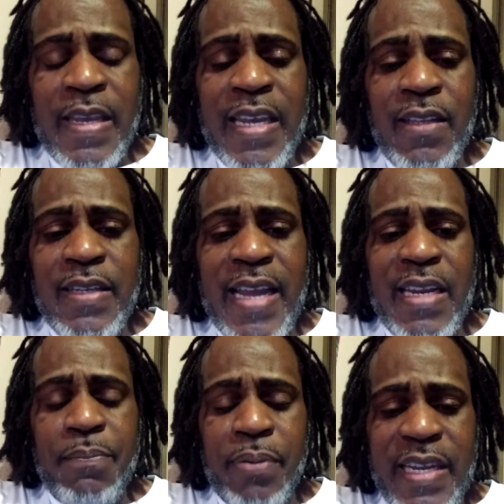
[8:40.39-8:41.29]
It
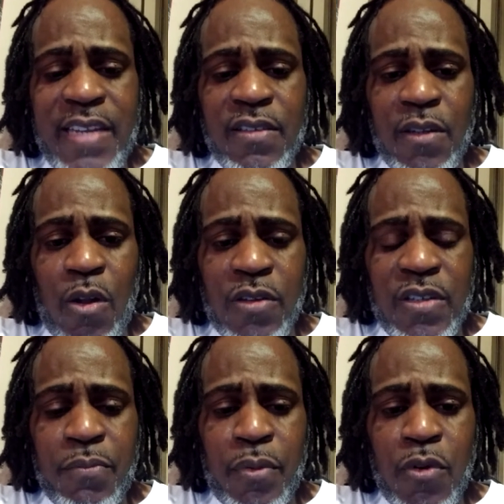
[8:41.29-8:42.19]
Yet it pleased the
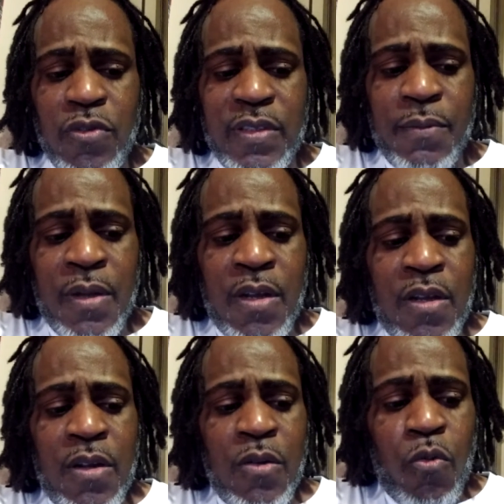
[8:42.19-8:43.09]
Lord to bruise him
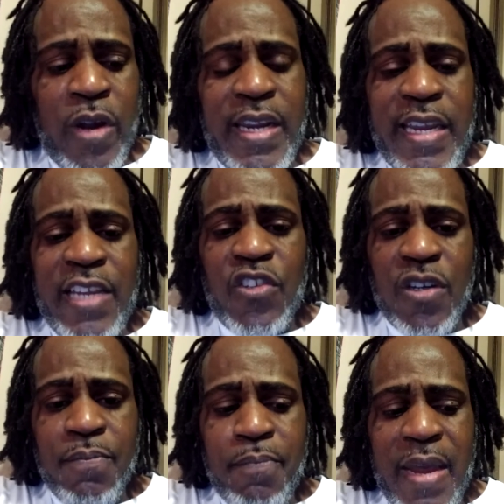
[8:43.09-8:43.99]
when he
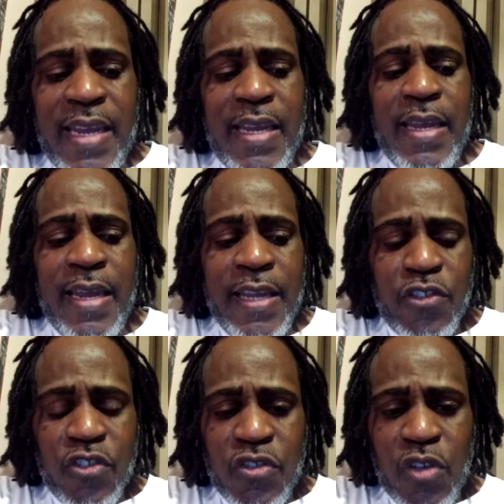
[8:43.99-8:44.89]
shall make
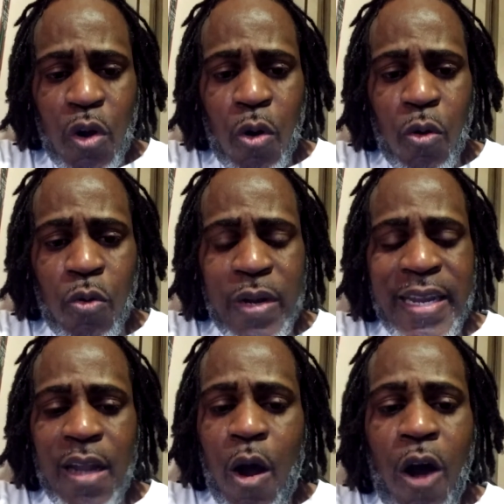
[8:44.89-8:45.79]
his soul
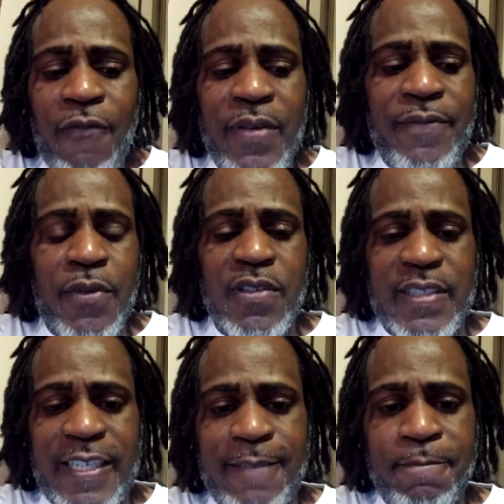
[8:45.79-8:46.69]
an offering for
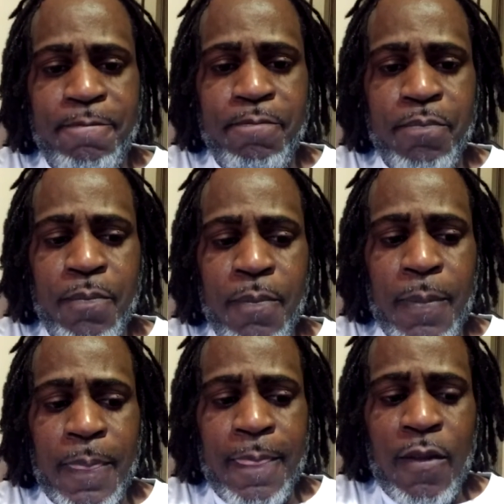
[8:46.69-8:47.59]
sin.
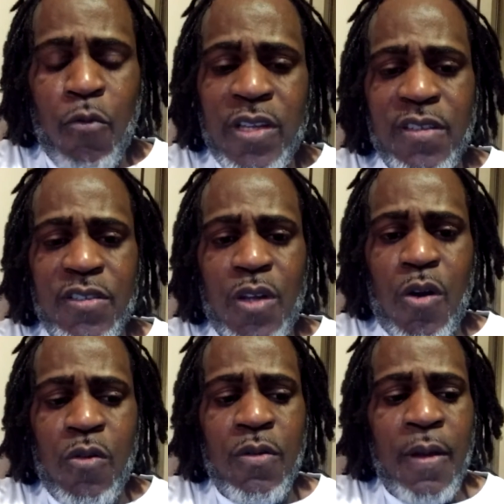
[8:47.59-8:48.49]
What is a
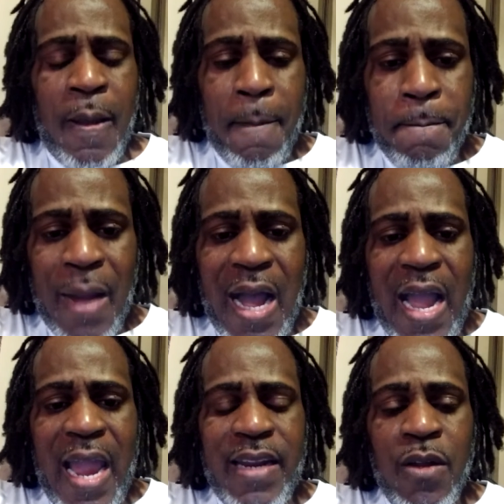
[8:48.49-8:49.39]
soul?
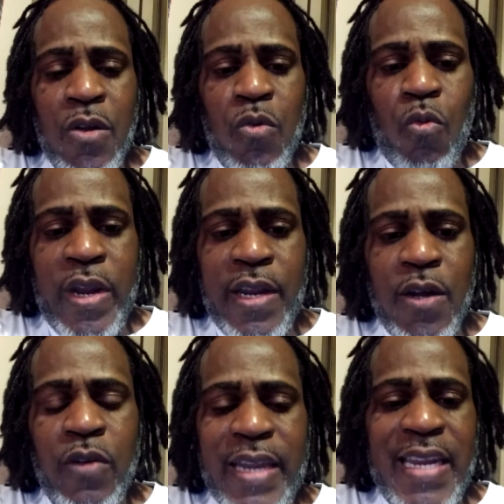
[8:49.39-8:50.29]
Mind,
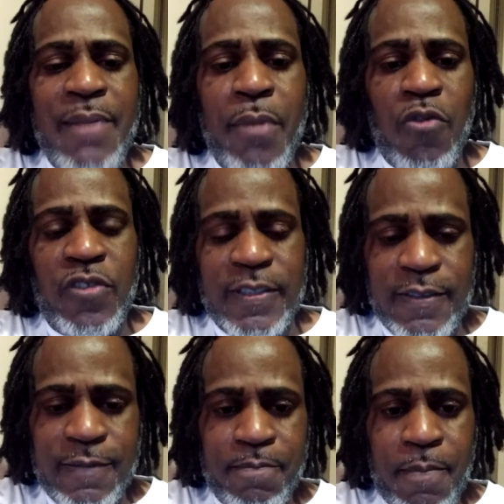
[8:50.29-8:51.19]
will, and
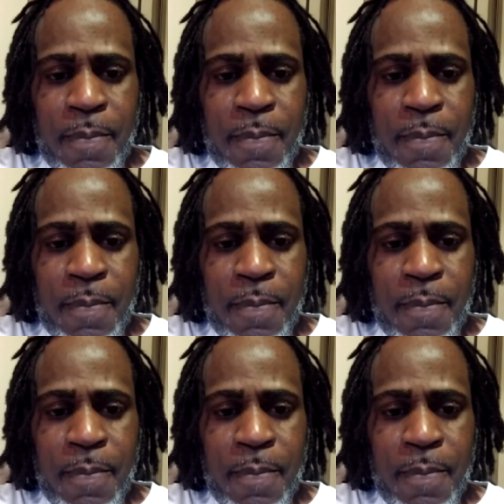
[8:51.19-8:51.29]
emotions.